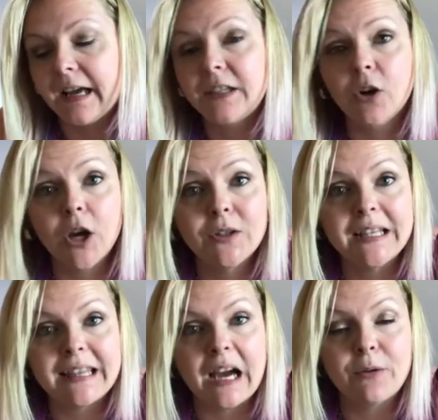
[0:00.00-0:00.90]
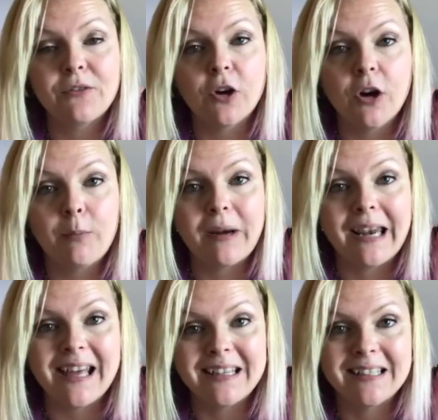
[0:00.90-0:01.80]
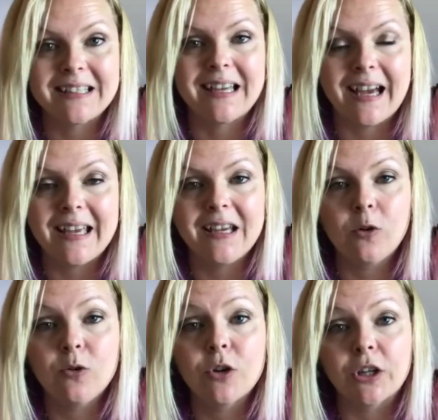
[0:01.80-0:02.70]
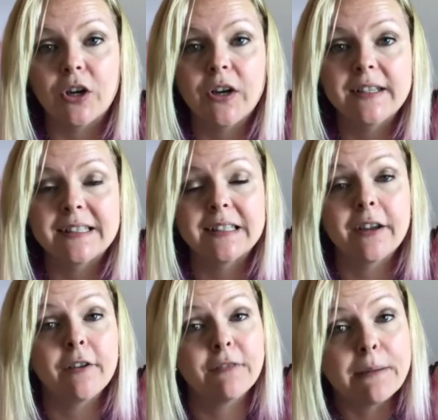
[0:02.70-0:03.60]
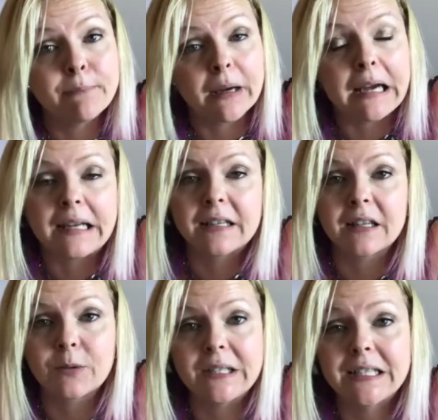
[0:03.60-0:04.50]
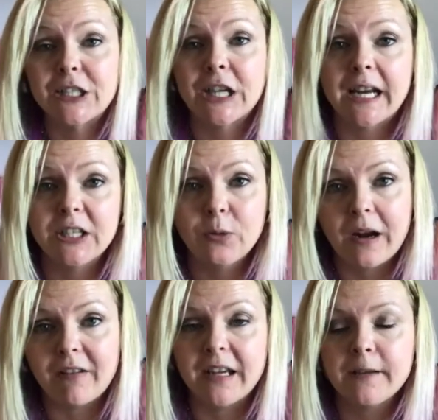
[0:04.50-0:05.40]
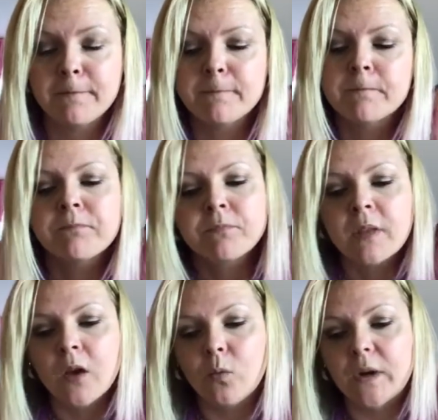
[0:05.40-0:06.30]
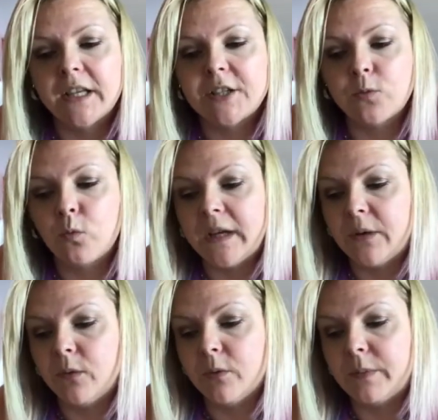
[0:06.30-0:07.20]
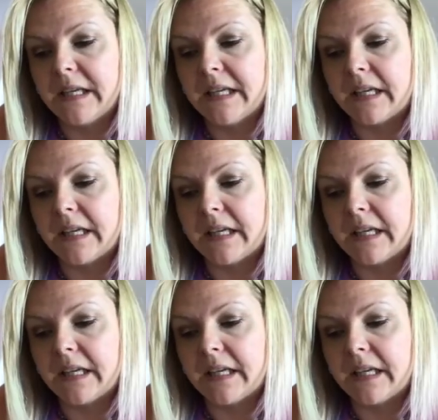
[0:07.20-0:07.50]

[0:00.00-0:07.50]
Not only that, we've got a planning day organised in November and another one in January, which we will be